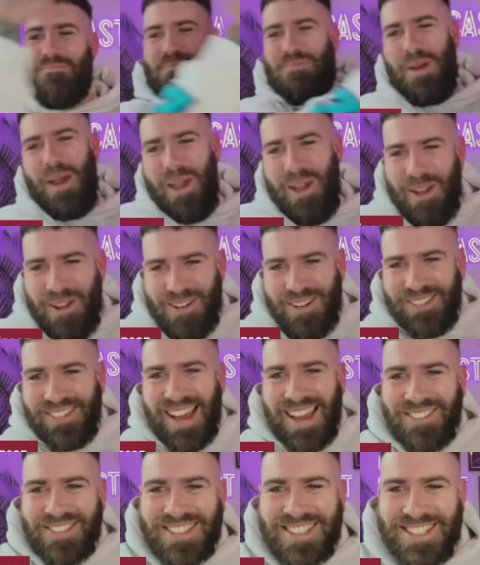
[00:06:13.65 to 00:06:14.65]
Boom,
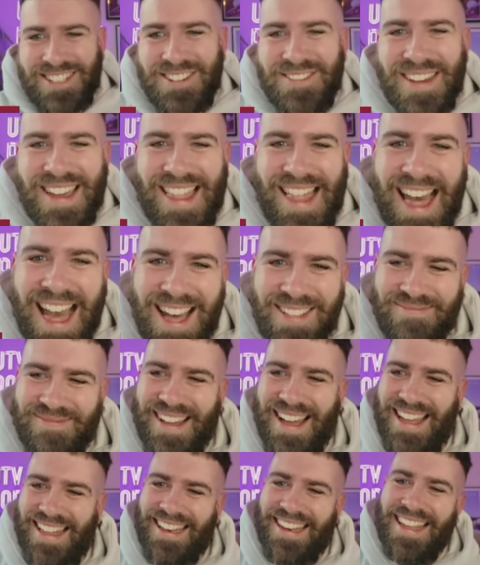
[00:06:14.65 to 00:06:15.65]
have some of that,
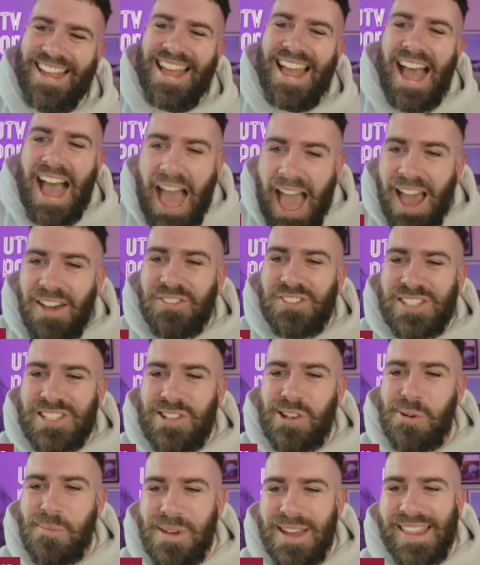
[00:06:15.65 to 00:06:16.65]
man. Have
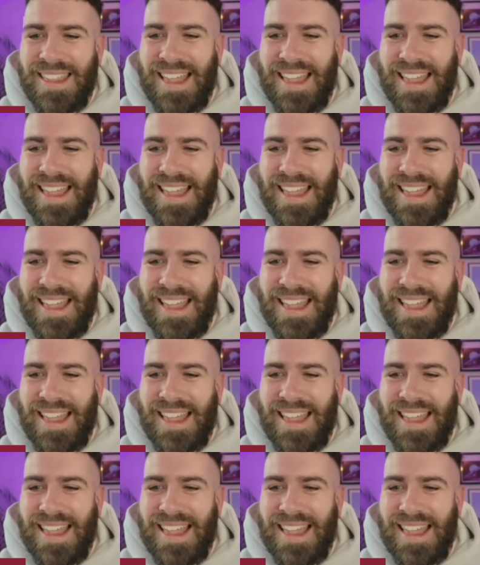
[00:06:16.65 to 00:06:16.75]
some of